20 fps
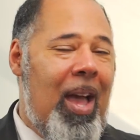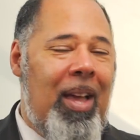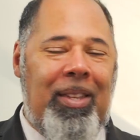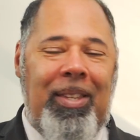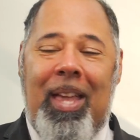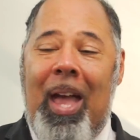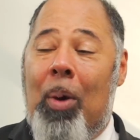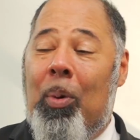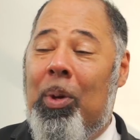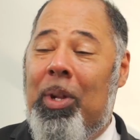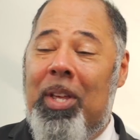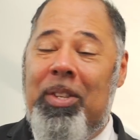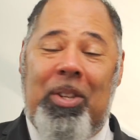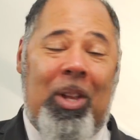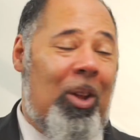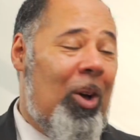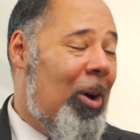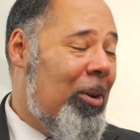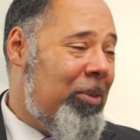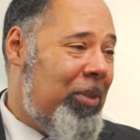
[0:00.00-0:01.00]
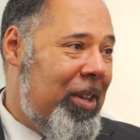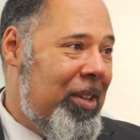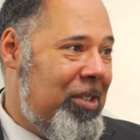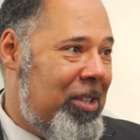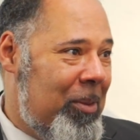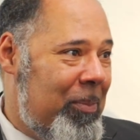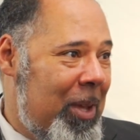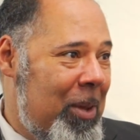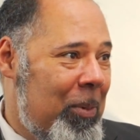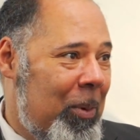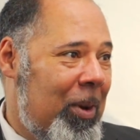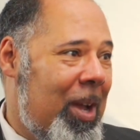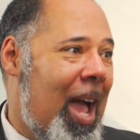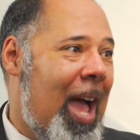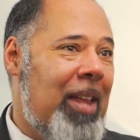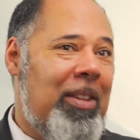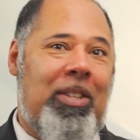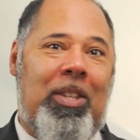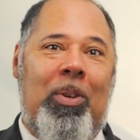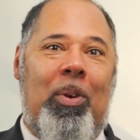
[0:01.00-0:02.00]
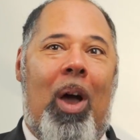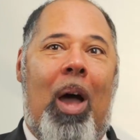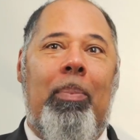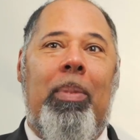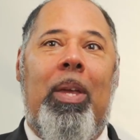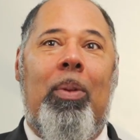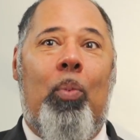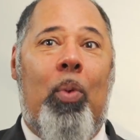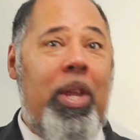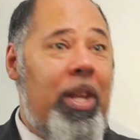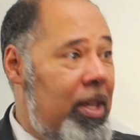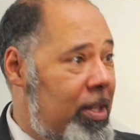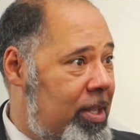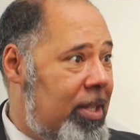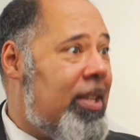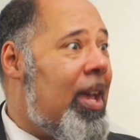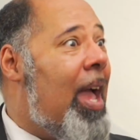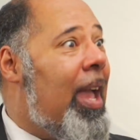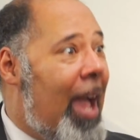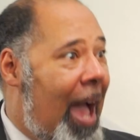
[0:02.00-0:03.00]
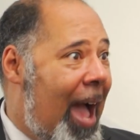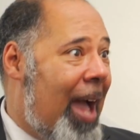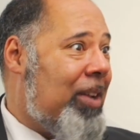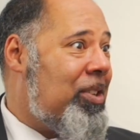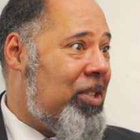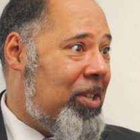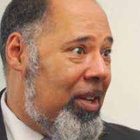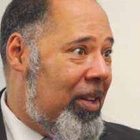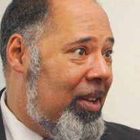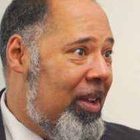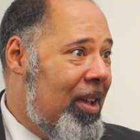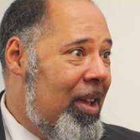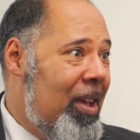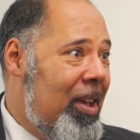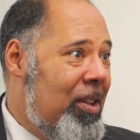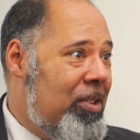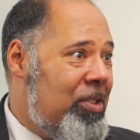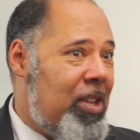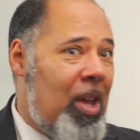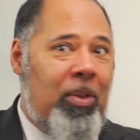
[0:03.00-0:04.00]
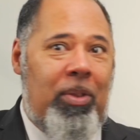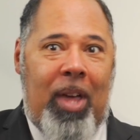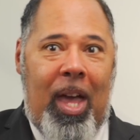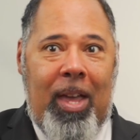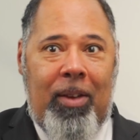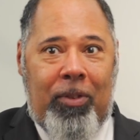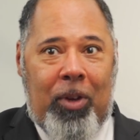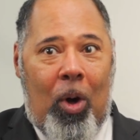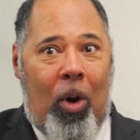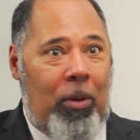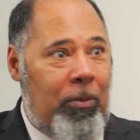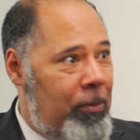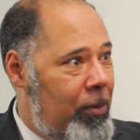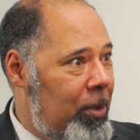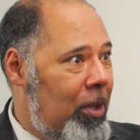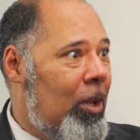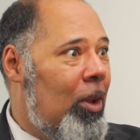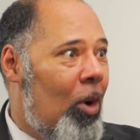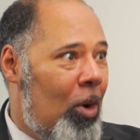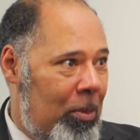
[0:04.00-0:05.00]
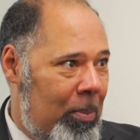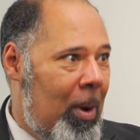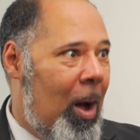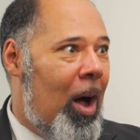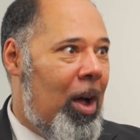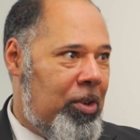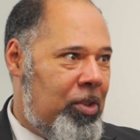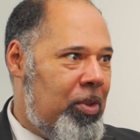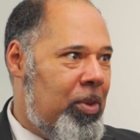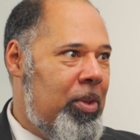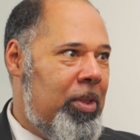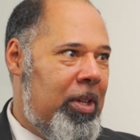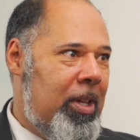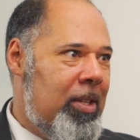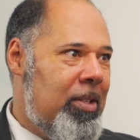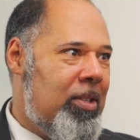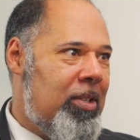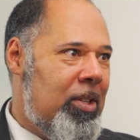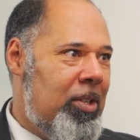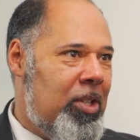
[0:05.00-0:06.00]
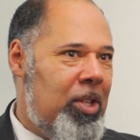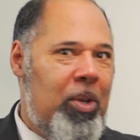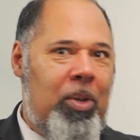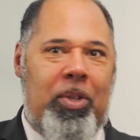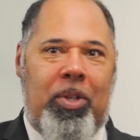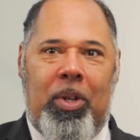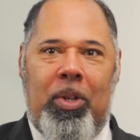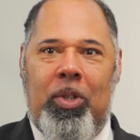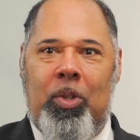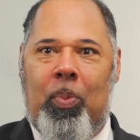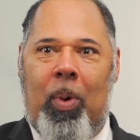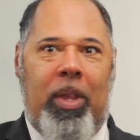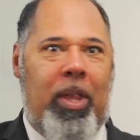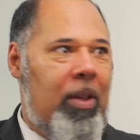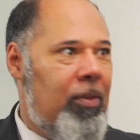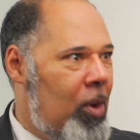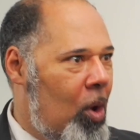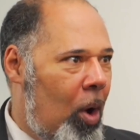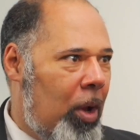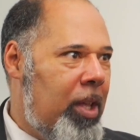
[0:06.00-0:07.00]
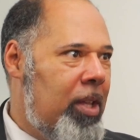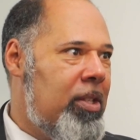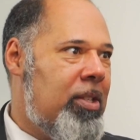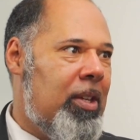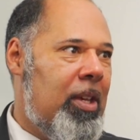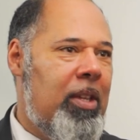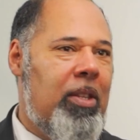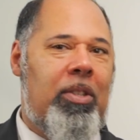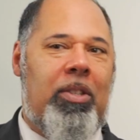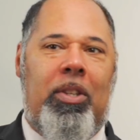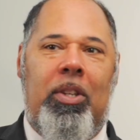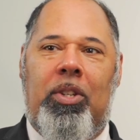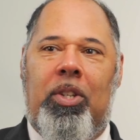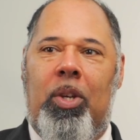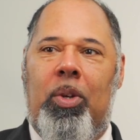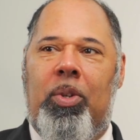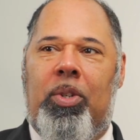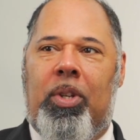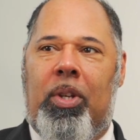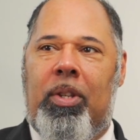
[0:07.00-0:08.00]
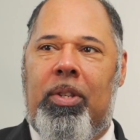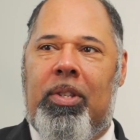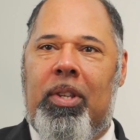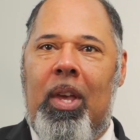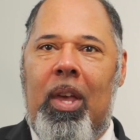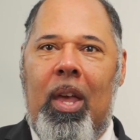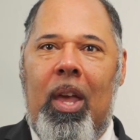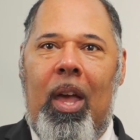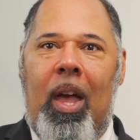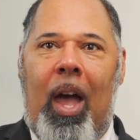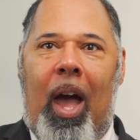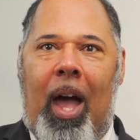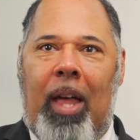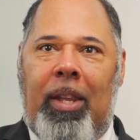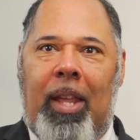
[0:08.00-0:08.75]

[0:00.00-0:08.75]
Yeah, well, there's a lot of things that people can do. I mean, we need to take action. So they've gone for the long march through the institutions, where they've got into institutions and